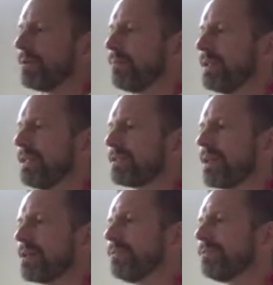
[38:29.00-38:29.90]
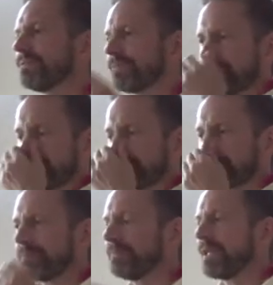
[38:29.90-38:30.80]
means that
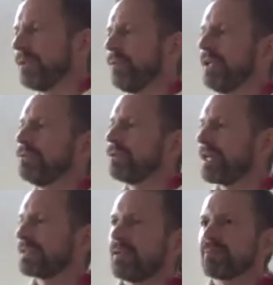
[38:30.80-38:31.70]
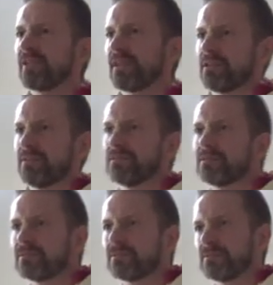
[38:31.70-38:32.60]
when you look at something,
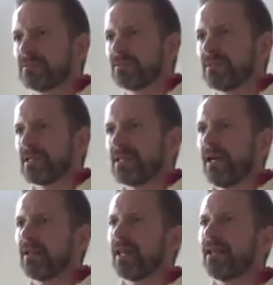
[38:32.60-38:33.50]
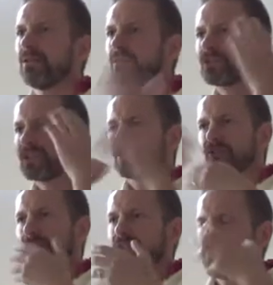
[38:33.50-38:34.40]
and then your chitta
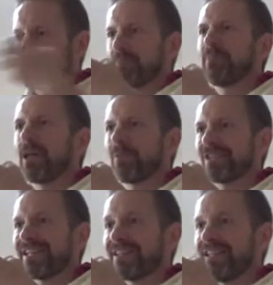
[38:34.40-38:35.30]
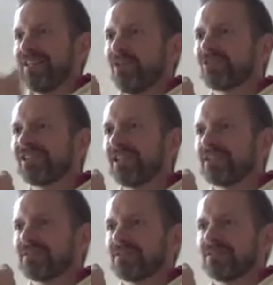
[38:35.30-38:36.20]
transforms and becomes that thing and you see
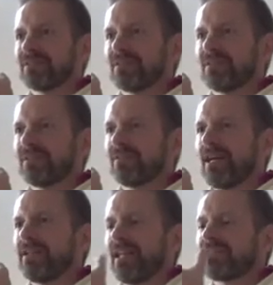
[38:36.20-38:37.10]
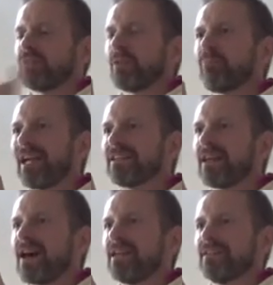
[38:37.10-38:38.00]
it, right? That's called a
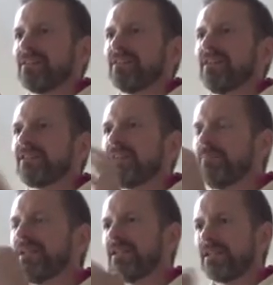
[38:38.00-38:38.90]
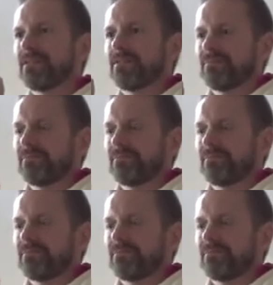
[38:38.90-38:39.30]
pratyaya. It's an immediate